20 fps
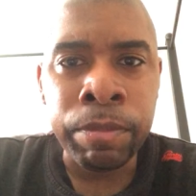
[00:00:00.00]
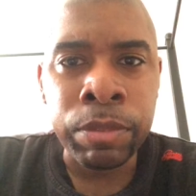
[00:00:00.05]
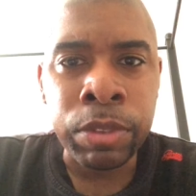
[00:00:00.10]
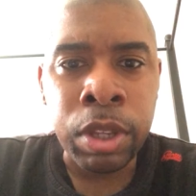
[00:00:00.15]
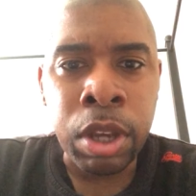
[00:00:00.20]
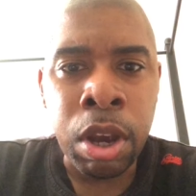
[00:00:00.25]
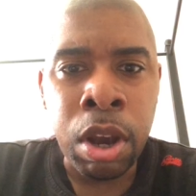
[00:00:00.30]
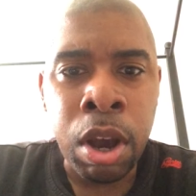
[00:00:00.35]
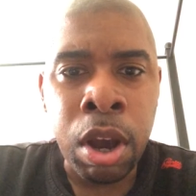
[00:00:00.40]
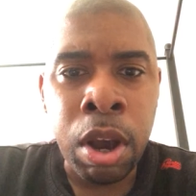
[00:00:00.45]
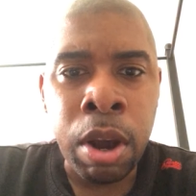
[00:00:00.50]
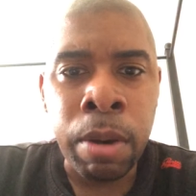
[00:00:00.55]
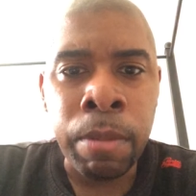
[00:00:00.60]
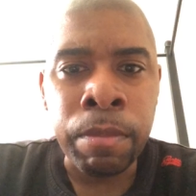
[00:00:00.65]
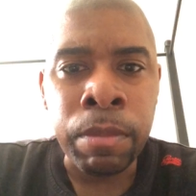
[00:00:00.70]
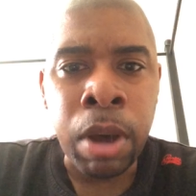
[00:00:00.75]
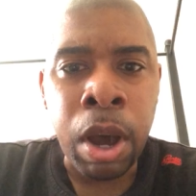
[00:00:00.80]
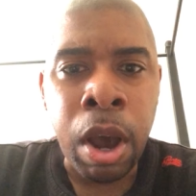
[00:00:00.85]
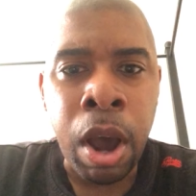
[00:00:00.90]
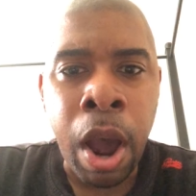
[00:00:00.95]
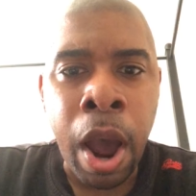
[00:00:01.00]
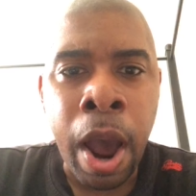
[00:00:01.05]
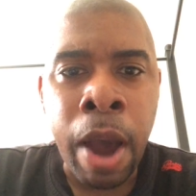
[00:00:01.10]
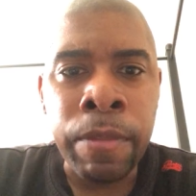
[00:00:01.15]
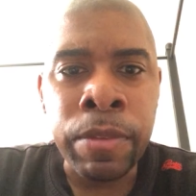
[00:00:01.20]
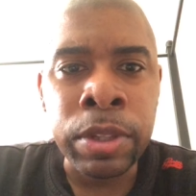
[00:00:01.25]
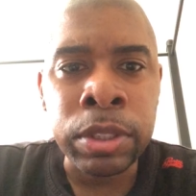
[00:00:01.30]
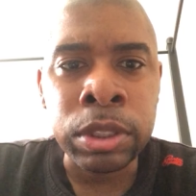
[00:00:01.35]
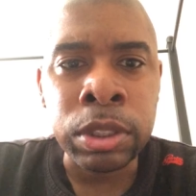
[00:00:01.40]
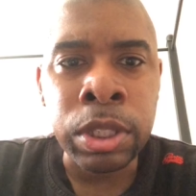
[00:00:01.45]
Um,
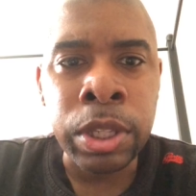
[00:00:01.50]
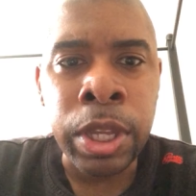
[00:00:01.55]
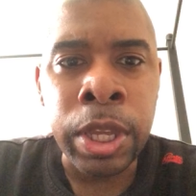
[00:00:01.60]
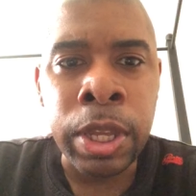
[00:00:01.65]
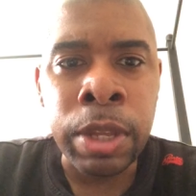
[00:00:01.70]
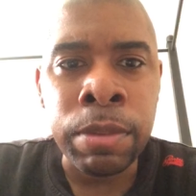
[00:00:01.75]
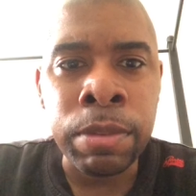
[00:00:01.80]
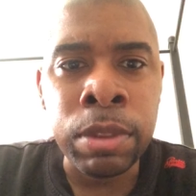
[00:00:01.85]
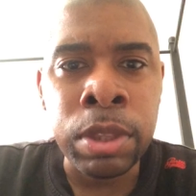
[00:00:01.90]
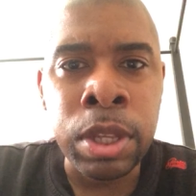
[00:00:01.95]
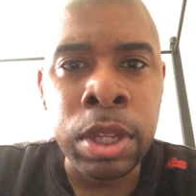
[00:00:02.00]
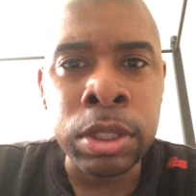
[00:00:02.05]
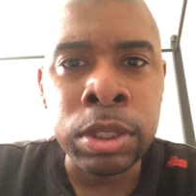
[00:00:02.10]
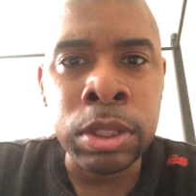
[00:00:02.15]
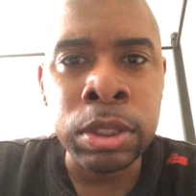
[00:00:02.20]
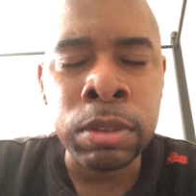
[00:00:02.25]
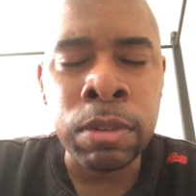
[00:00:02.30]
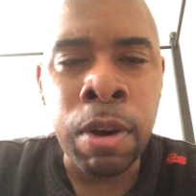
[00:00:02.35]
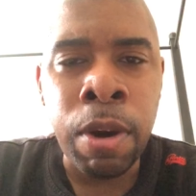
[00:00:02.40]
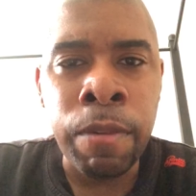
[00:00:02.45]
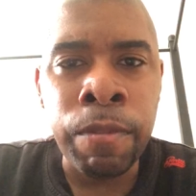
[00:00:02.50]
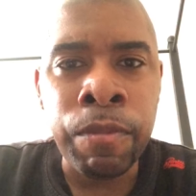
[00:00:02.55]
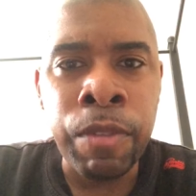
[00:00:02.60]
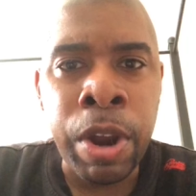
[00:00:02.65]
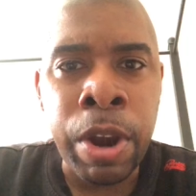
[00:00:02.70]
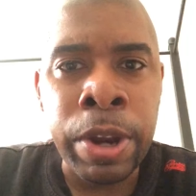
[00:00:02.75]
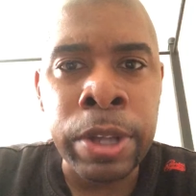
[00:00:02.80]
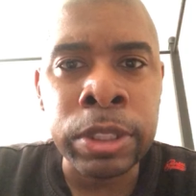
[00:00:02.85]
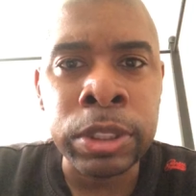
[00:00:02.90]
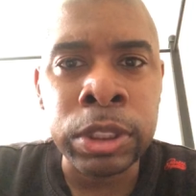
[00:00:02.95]
obviously, this is a
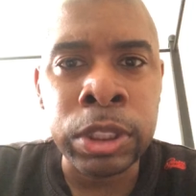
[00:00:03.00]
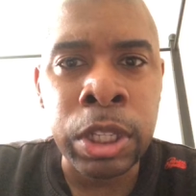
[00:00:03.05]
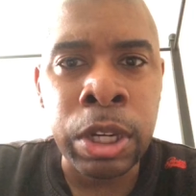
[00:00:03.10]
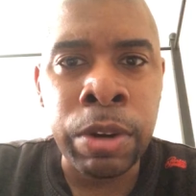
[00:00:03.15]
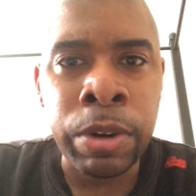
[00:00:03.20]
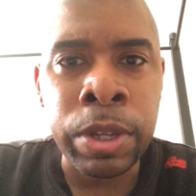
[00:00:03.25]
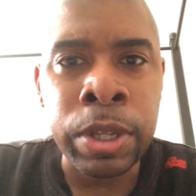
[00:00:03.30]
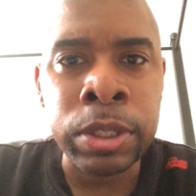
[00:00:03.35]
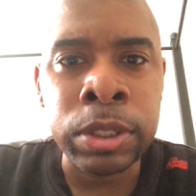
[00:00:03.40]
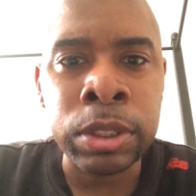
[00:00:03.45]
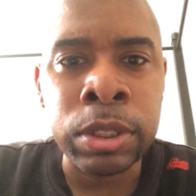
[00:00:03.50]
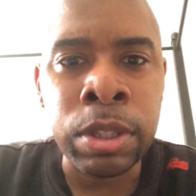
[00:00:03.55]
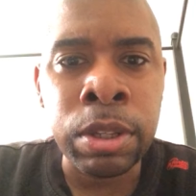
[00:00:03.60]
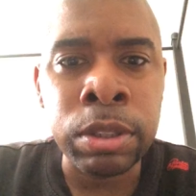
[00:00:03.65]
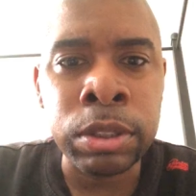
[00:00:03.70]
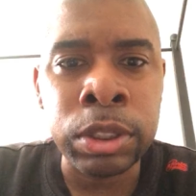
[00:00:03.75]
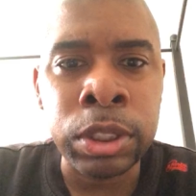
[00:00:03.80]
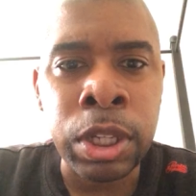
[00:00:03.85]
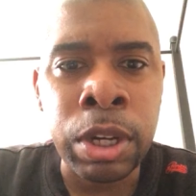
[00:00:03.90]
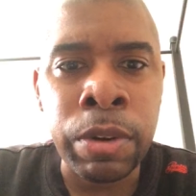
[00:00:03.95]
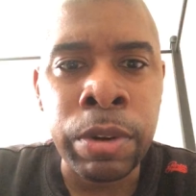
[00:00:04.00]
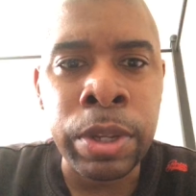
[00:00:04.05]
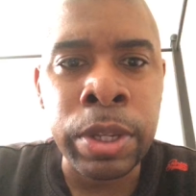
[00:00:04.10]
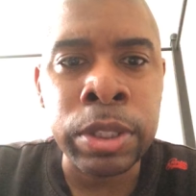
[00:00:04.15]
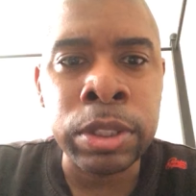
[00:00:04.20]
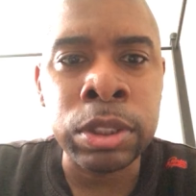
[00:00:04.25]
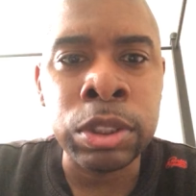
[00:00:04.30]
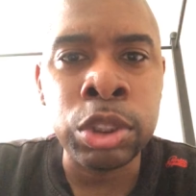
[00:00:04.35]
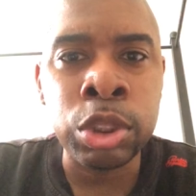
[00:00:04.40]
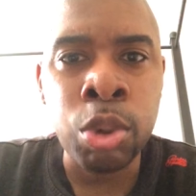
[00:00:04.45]
very serious,
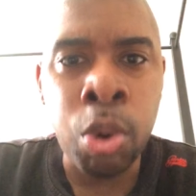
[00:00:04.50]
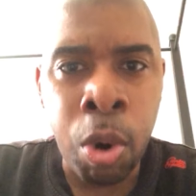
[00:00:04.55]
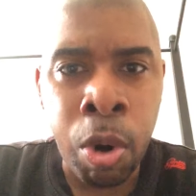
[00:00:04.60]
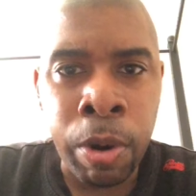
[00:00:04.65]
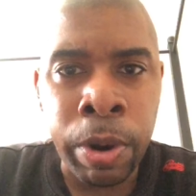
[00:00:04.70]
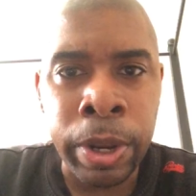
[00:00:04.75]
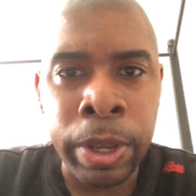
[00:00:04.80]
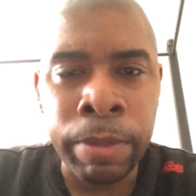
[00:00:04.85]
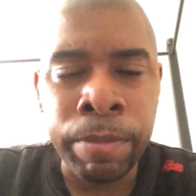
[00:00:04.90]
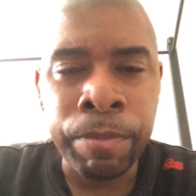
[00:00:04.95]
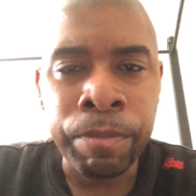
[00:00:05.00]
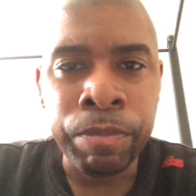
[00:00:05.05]
serious story.